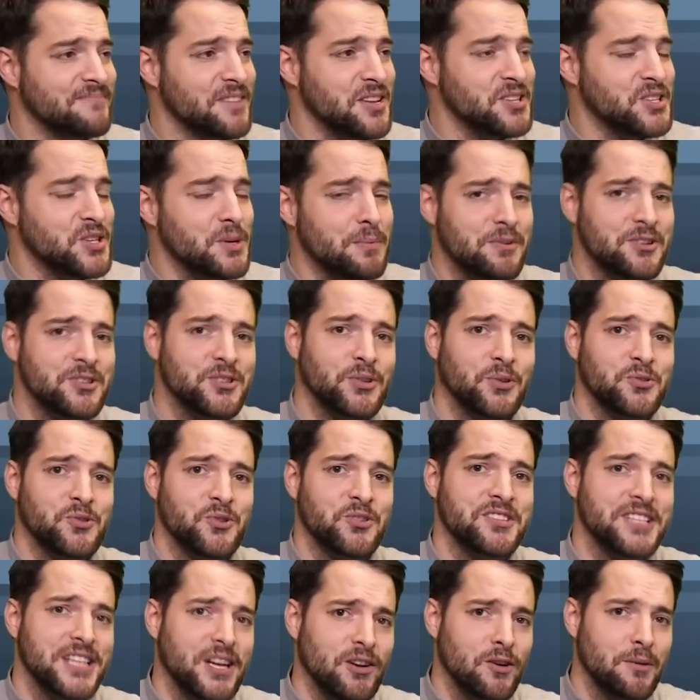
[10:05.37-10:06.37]
The Super
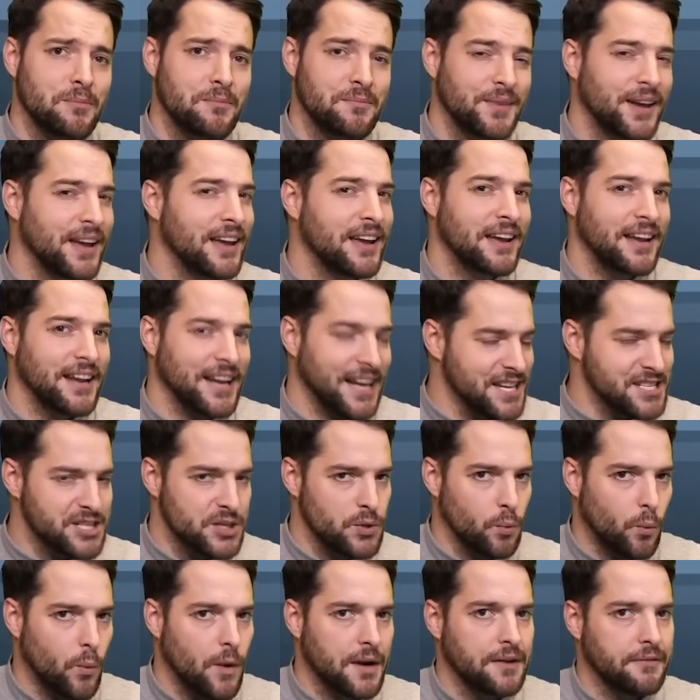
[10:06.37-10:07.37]
Soldier Serum
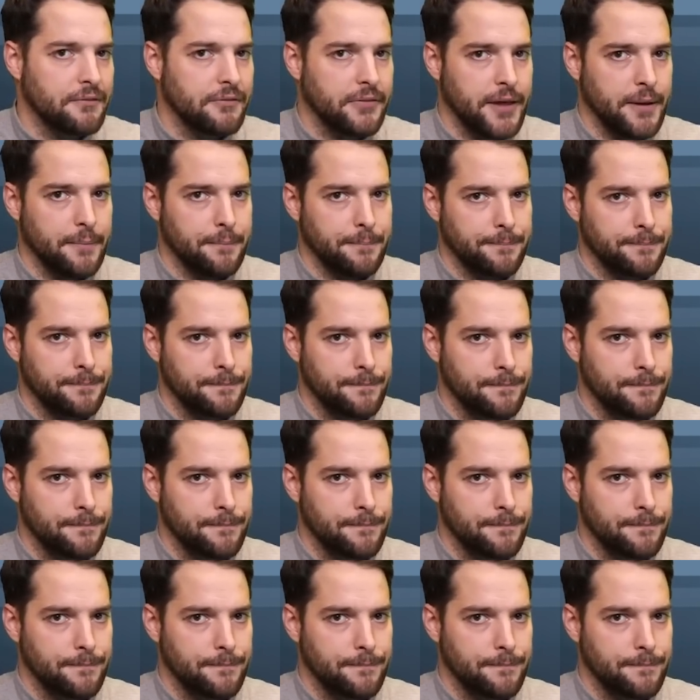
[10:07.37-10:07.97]
isn't one of them.